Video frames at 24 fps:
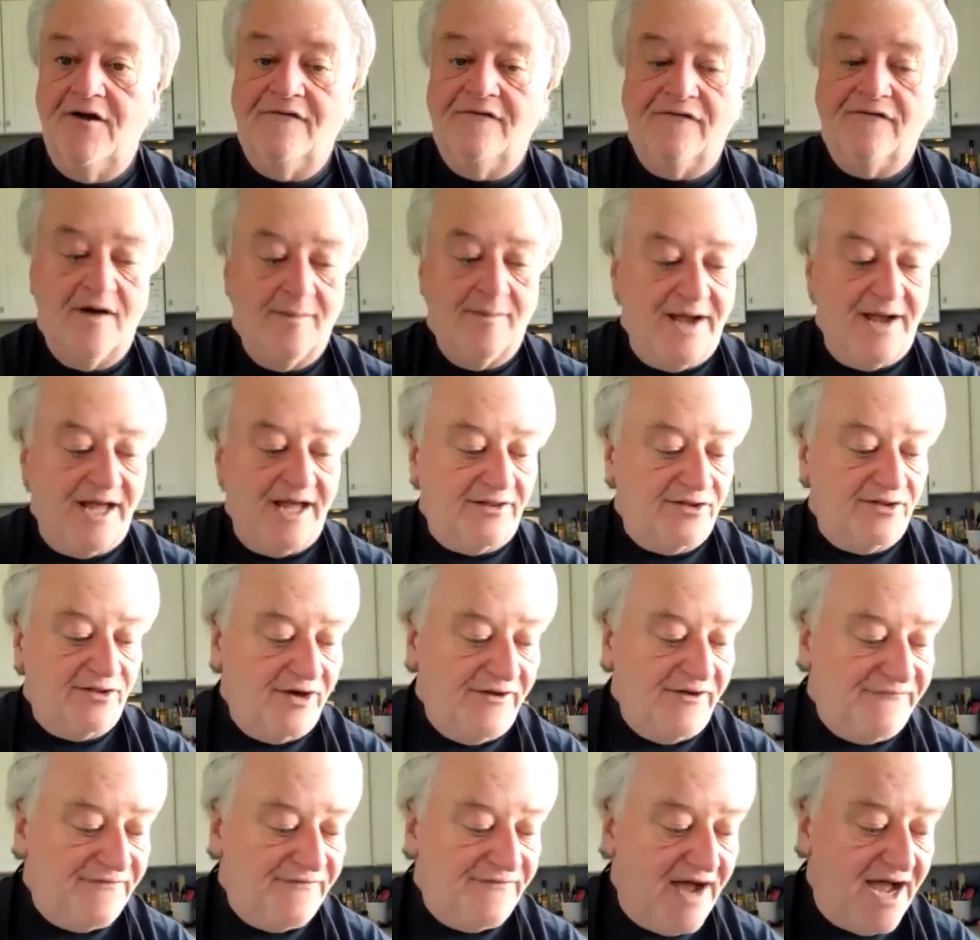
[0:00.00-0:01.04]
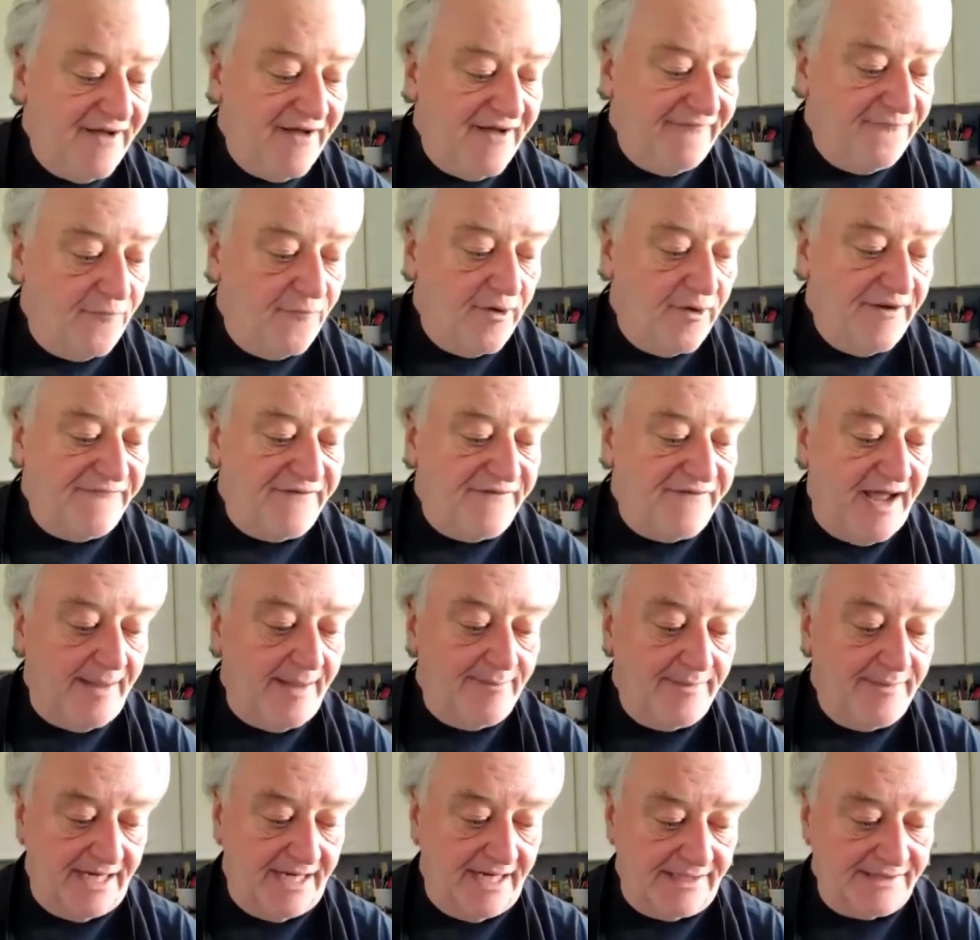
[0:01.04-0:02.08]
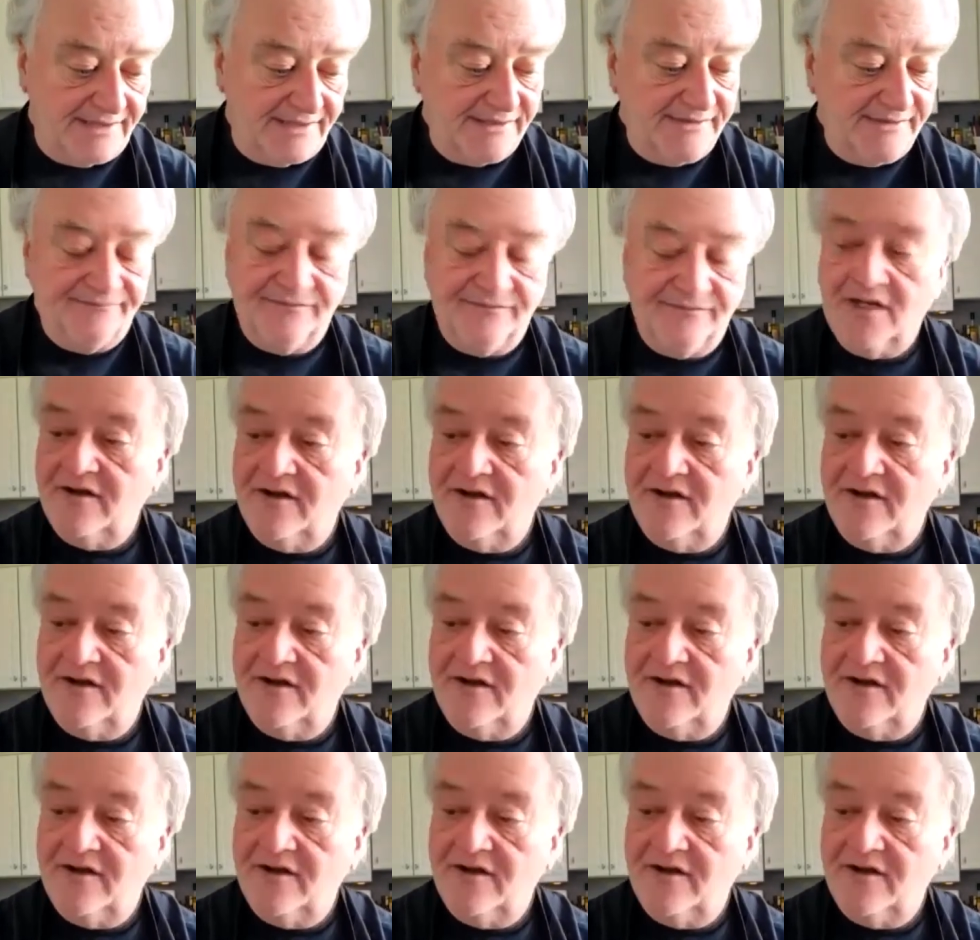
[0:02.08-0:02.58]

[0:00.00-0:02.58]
for about 35, 45 minutes.